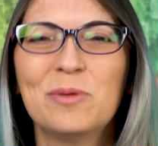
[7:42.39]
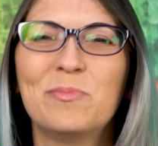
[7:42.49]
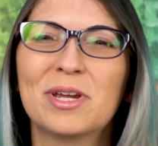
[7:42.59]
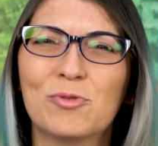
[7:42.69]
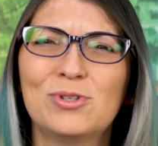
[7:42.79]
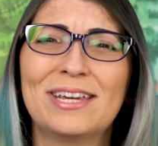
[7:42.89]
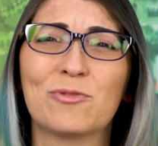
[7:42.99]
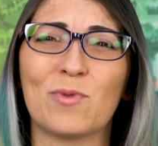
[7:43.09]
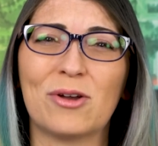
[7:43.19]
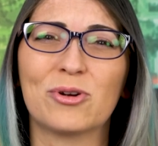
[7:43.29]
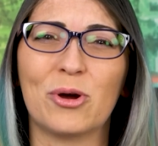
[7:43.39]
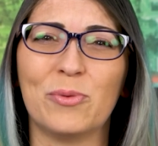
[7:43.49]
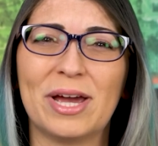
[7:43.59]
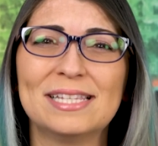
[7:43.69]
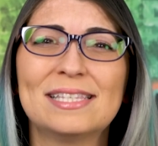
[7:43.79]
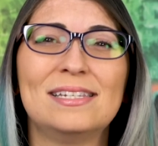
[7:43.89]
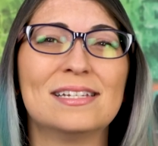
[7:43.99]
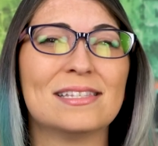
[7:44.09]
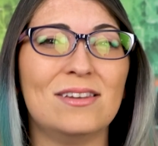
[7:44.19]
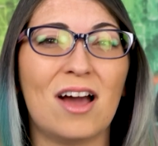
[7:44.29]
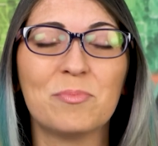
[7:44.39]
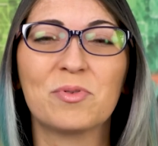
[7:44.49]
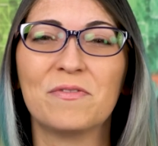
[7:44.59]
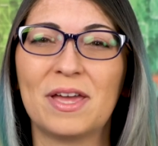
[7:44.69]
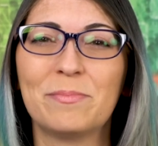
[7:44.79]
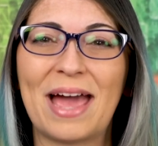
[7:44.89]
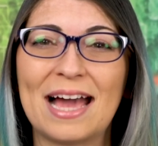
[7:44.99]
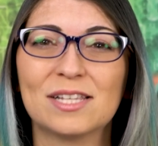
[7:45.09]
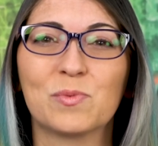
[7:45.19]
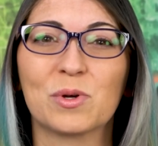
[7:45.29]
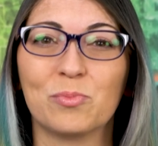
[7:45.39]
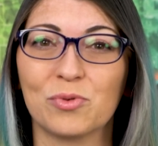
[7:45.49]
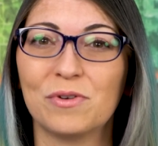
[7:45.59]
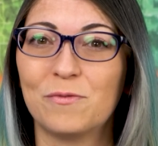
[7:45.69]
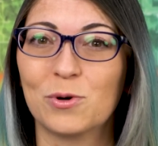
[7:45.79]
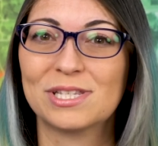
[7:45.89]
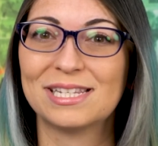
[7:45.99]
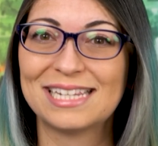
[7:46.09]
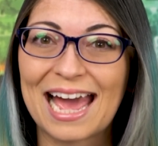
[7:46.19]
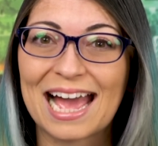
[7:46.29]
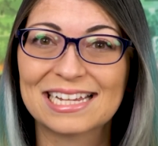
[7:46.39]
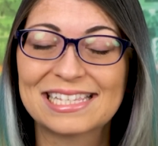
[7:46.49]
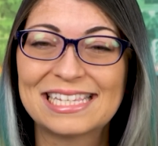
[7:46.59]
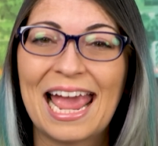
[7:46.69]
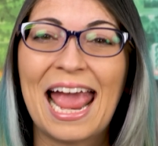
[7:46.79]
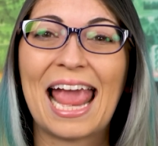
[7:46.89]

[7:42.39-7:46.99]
MikroTik RouterOS does not prevent password brute force attacks,